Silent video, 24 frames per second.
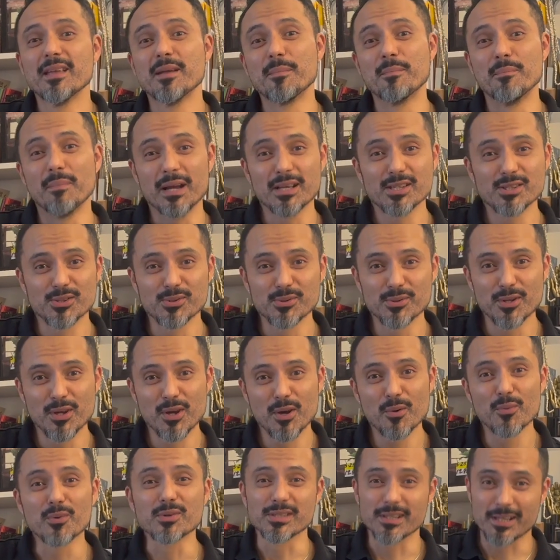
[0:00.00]
My studio
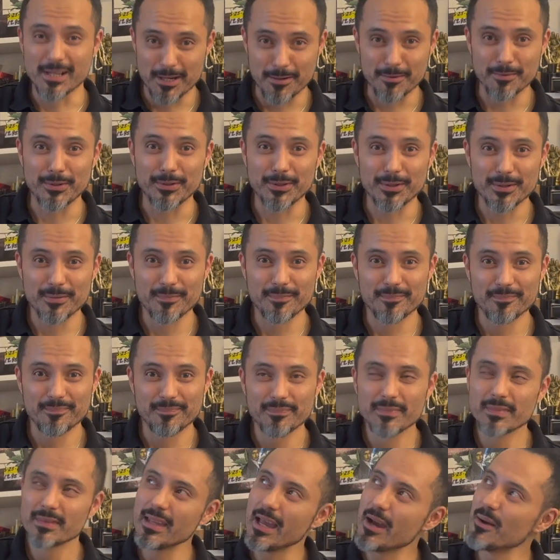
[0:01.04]
was a cupboard.
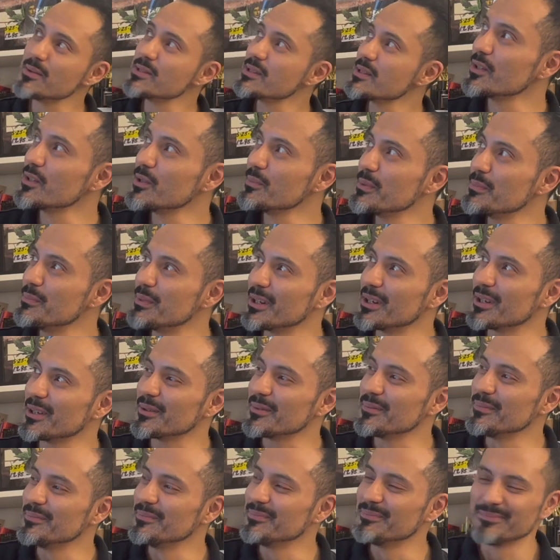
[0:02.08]
Now it's bit bigger.
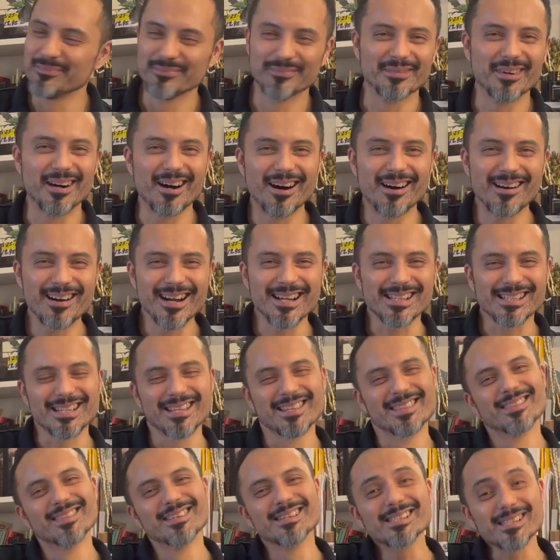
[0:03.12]
All right,
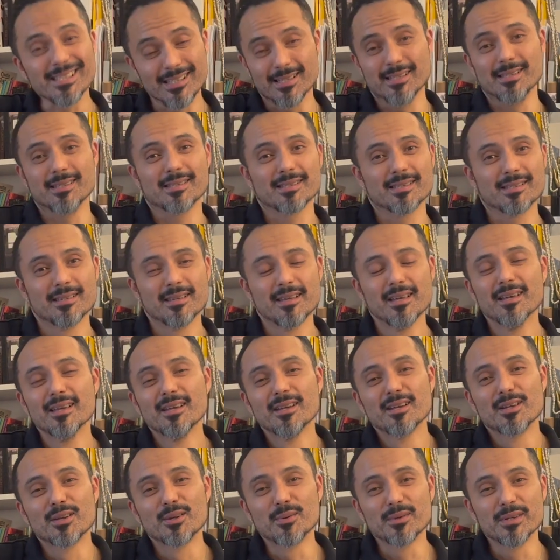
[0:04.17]
this is
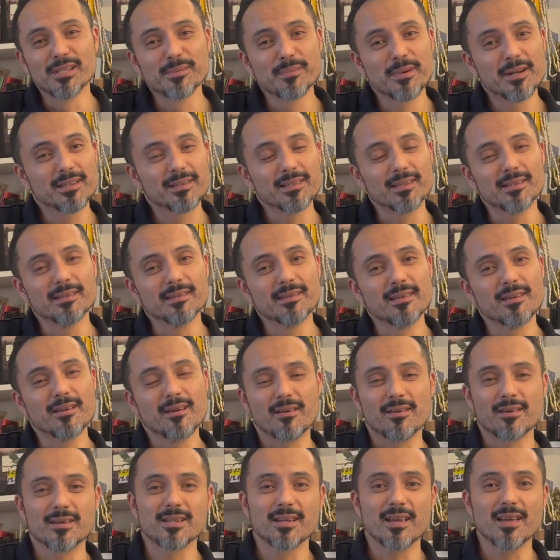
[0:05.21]
Luis Martin, the
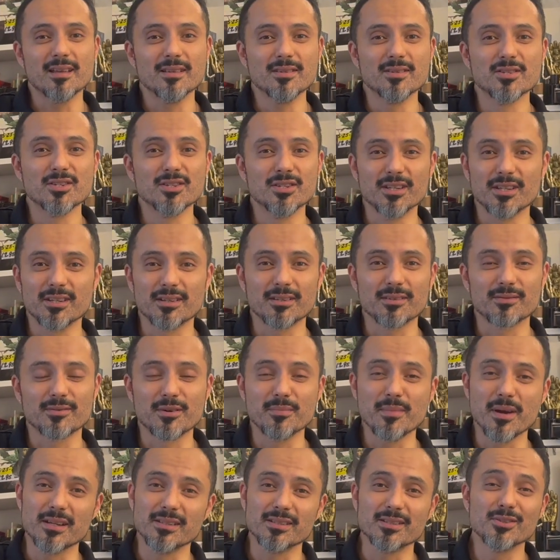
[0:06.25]
art engineer,
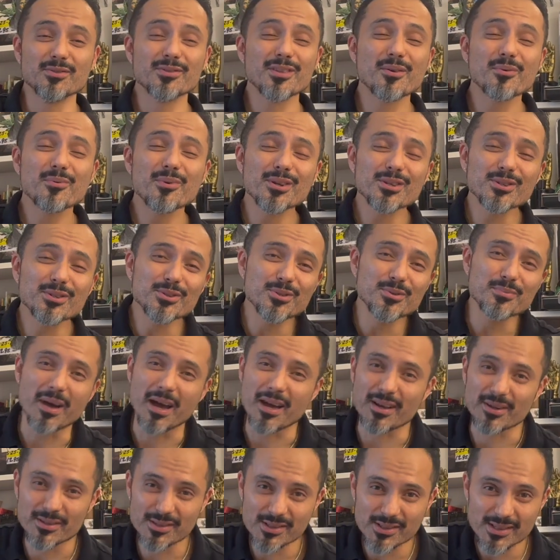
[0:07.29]
reminding you that what you do
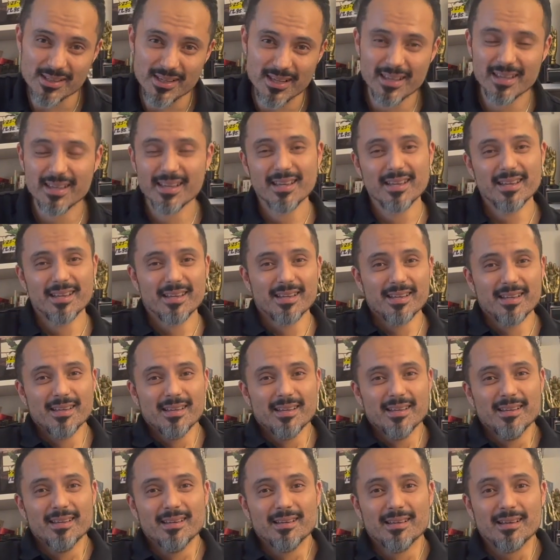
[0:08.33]
matters,
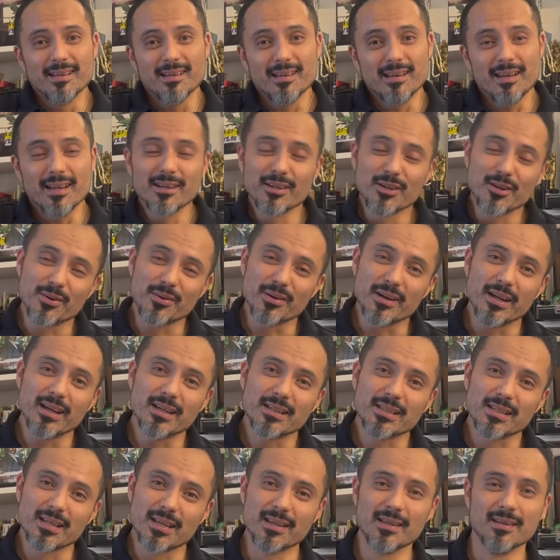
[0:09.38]
and
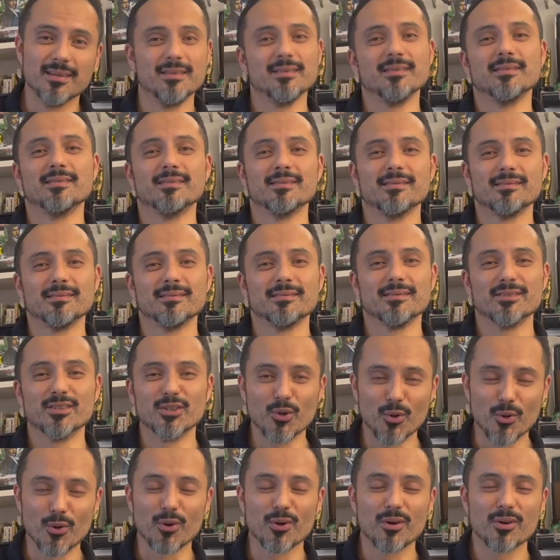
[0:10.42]
create
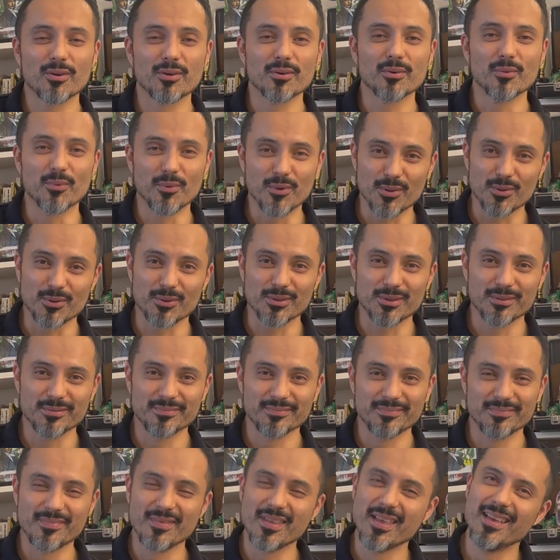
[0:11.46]
your world.
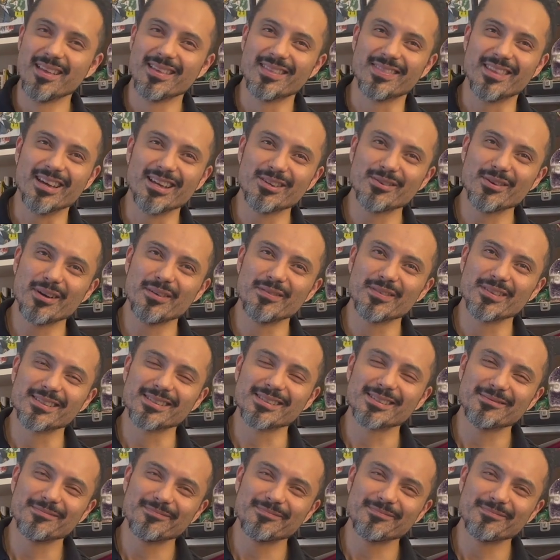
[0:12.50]
Thank you, Elvis.